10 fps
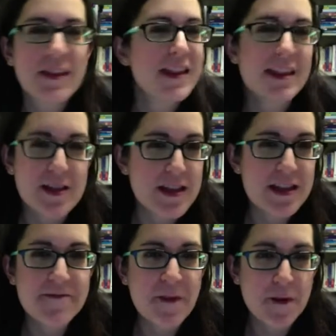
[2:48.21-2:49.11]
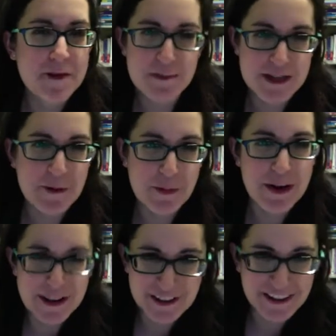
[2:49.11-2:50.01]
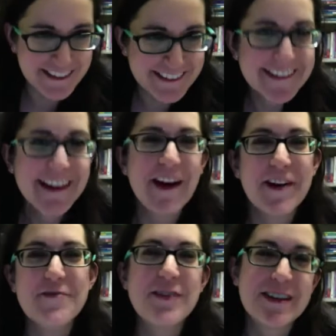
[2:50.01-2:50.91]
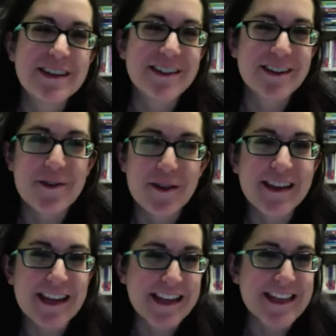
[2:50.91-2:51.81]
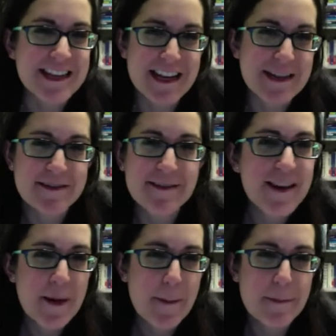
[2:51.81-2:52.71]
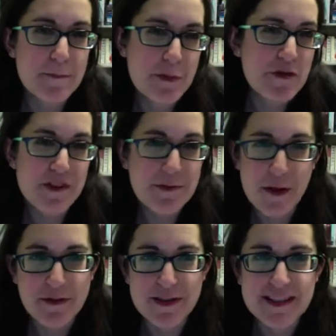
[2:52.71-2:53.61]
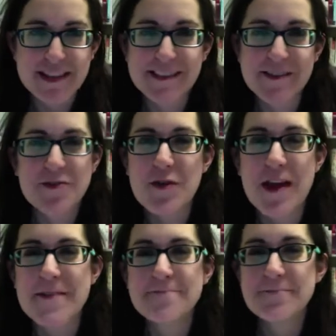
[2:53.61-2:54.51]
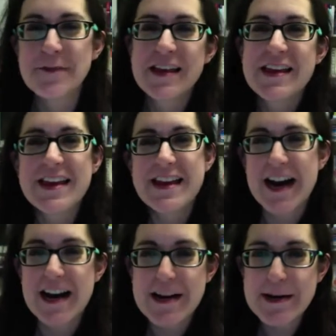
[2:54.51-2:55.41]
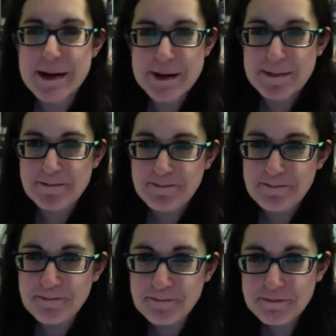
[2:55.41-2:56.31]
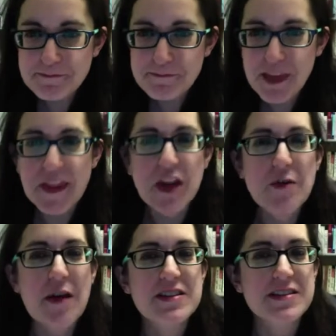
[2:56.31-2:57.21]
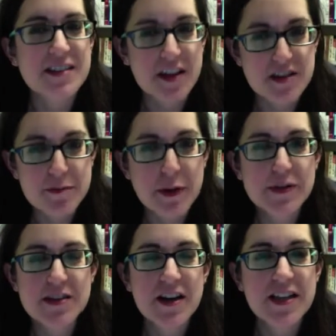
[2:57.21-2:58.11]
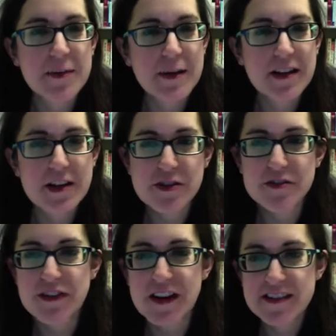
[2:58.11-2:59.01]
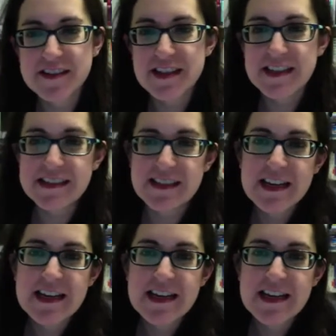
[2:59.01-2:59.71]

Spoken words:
the info is still pretty good. But just ignore the dated movie references if you can. Then you have a discussion post talking about logical fallacies.